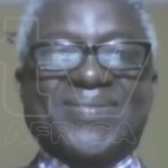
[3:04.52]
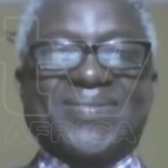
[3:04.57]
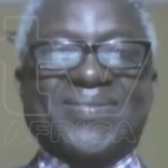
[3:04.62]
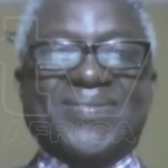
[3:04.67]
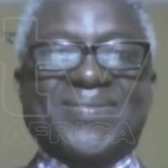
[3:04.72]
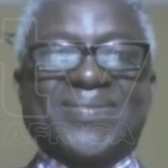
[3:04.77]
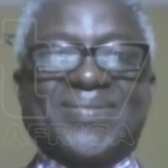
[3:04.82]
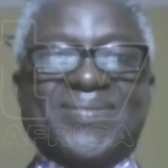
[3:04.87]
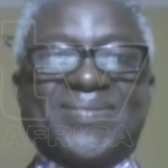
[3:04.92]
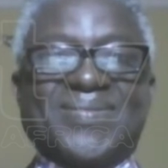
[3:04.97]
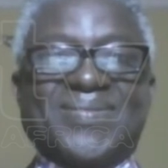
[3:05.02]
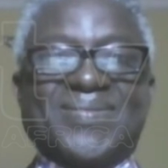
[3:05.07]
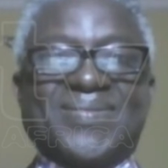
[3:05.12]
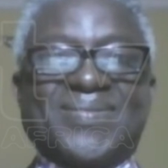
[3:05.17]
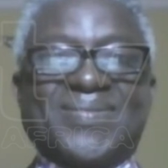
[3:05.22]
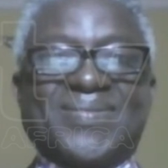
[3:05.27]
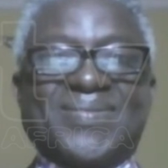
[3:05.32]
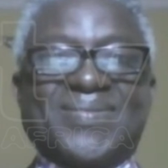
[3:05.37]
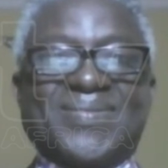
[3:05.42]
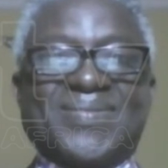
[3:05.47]

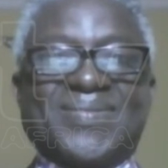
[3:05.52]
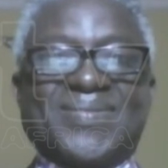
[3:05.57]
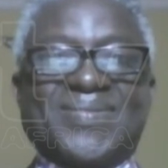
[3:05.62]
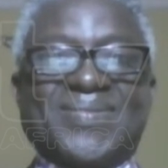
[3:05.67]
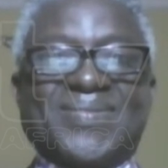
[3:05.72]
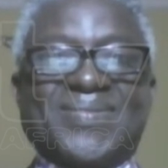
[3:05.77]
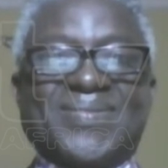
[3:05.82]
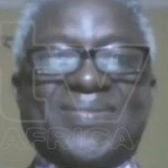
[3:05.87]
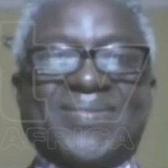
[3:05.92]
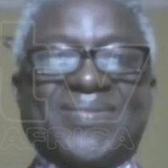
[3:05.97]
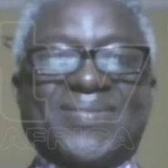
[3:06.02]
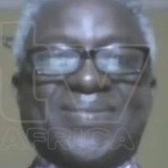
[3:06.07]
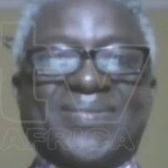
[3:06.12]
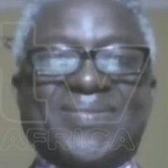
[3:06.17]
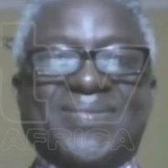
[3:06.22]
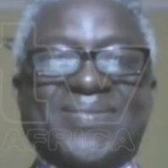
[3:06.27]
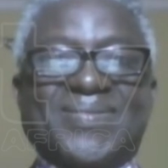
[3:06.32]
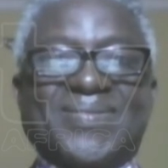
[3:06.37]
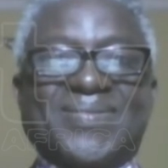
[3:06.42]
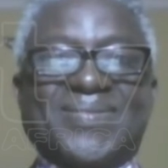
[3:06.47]

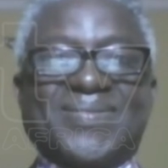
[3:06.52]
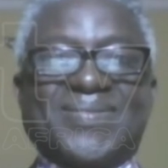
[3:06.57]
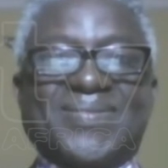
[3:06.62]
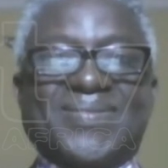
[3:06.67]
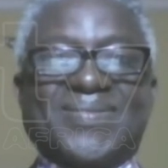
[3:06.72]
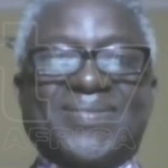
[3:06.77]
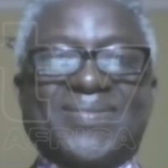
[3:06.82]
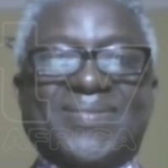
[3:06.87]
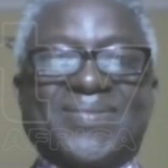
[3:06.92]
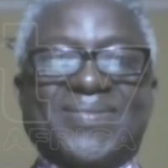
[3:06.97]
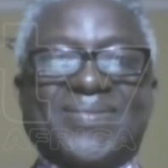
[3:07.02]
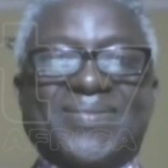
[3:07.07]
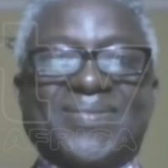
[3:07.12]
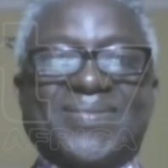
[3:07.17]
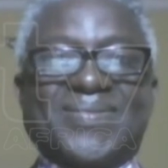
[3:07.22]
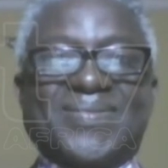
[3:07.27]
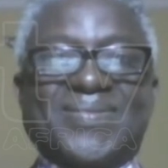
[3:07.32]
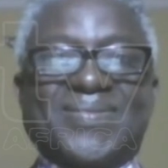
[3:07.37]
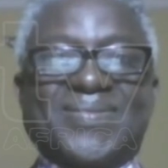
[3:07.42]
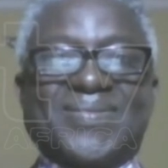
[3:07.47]

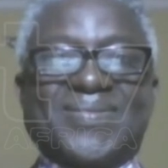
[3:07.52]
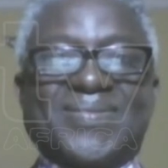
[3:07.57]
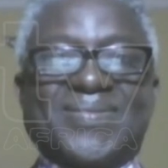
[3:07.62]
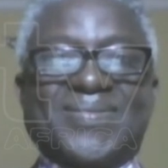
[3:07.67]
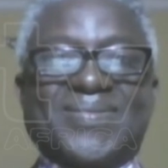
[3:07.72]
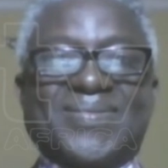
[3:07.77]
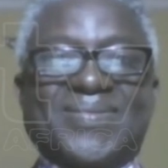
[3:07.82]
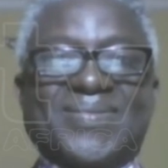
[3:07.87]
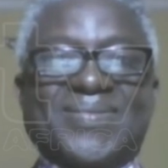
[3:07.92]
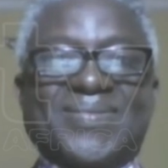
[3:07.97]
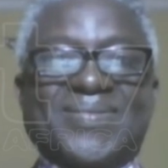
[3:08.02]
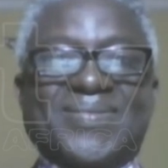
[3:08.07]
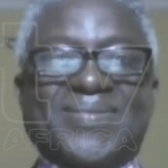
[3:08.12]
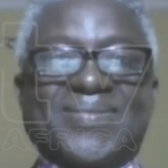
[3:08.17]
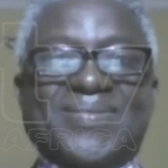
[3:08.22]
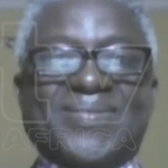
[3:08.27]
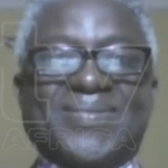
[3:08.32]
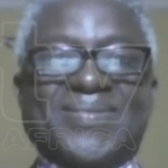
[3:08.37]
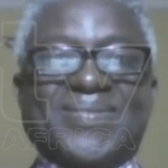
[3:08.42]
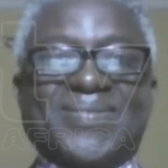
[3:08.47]

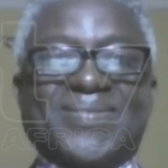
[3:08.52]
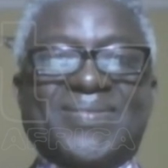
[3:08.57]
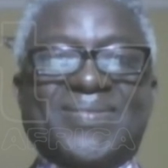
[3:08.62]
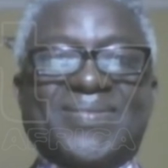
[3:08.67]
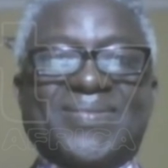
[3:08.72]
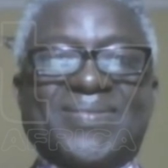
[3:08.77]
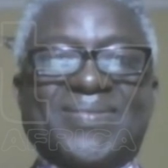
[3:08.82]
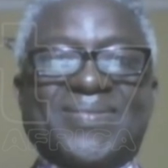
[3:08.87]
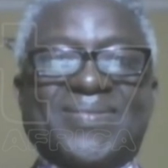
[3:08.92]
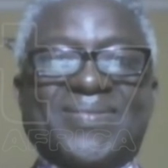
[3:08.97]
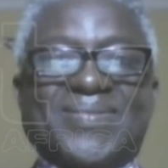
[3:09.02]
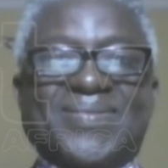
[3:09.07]
The person shown says nothing.